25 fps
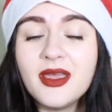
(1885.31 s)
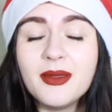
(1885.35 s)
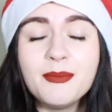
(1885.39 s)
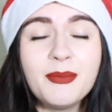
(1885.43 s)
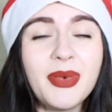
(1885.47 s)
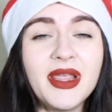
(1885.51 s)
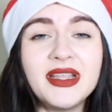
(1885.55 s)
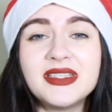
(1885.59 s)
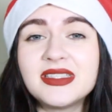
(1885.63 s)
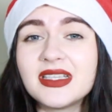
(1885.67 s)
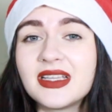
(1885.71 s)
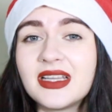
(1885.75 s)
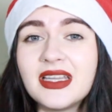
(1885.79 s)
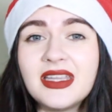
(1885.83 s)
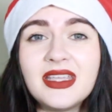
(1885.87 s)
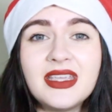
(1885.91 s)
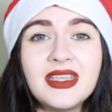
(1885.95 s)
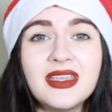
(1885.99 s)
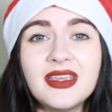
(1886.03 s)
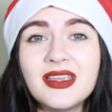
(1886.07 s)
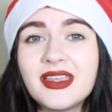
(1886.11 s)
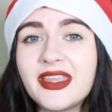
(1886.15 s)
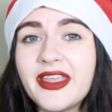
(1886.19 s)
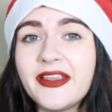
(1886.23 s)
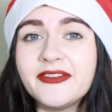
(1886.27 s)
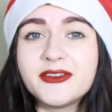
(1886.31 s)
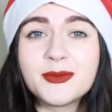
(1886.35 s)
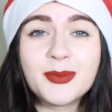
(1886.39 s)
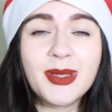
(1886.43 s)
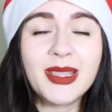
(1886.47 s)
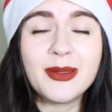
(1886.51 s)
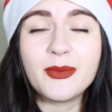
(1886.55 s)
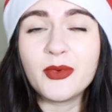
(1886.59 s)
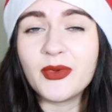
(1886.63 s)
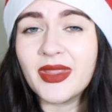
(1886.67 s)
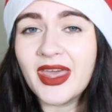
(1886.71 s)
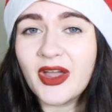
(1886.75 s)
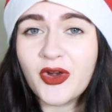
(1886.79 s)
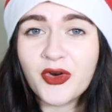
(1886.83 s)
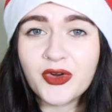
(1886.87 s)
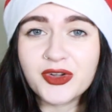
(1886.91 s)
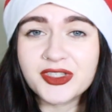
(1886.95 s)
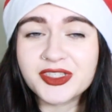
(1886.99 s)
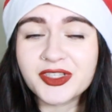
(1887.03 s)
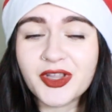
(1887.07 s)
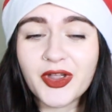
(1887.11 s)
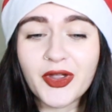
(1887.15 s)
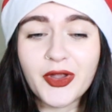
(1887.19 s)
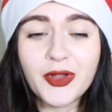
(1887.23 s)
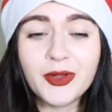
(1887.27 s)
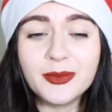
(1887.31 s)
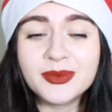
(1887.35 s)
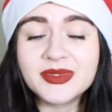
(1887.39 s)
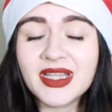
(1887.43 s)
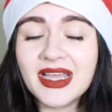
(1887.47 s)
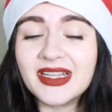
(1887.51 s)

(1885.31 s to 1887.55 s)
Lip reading: basically gives people their horoscopes.